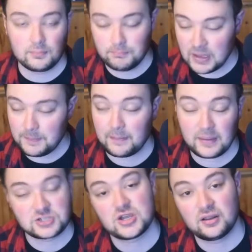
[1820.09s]
Big
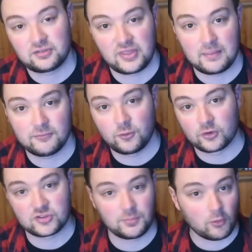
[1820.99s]
shout out to them for
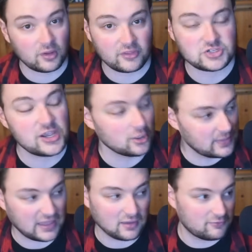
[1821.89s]
supporting the channel,
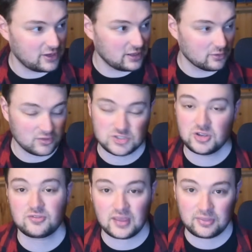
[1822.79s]
making videos
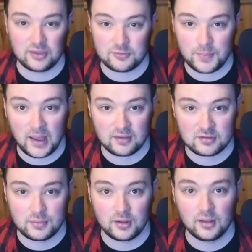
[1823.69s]
just like these
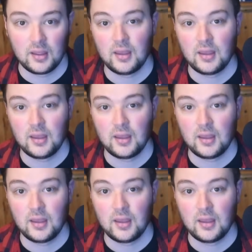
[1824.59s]
possible.